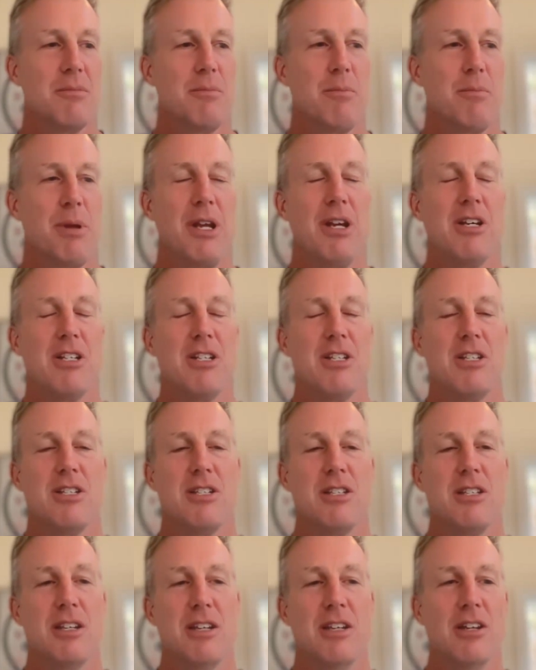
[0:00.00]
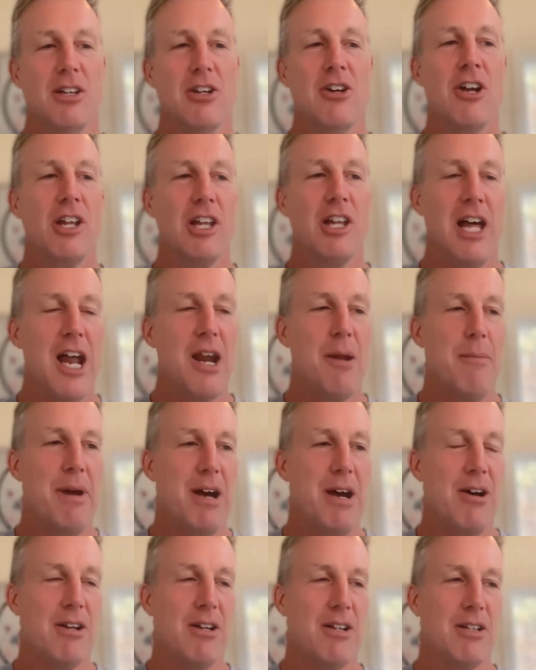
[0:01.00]
because you learn a lot
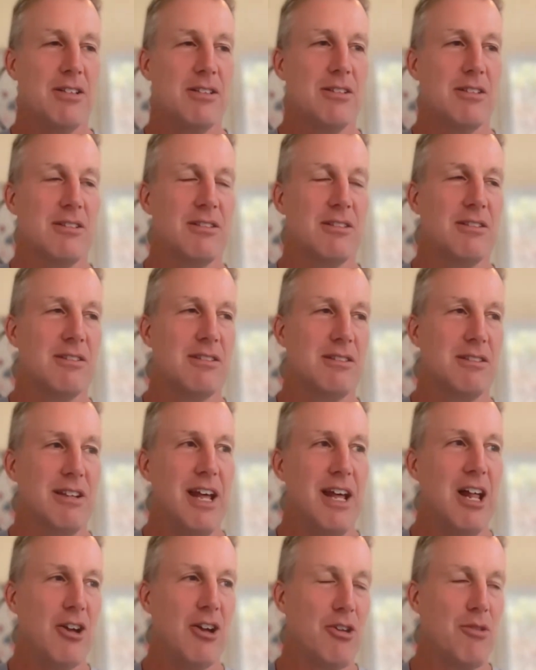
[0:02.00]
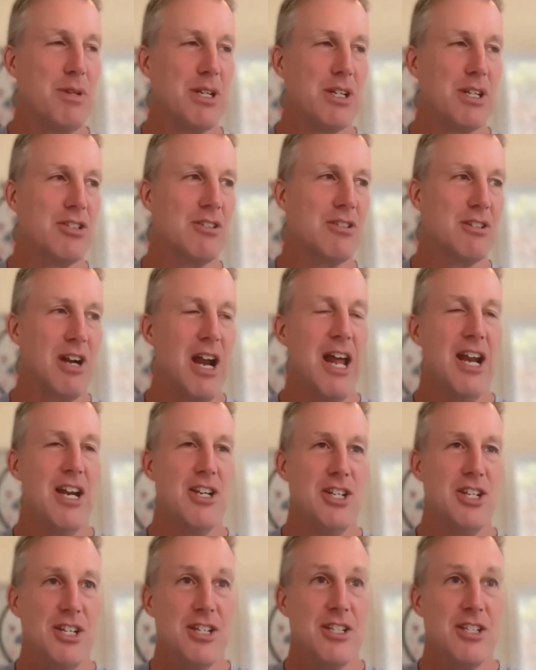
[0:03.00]
about algorithmic
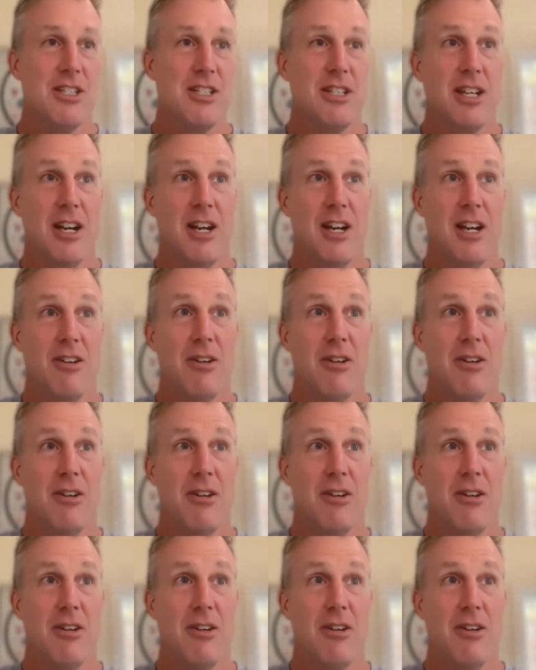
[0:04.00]
strategies there.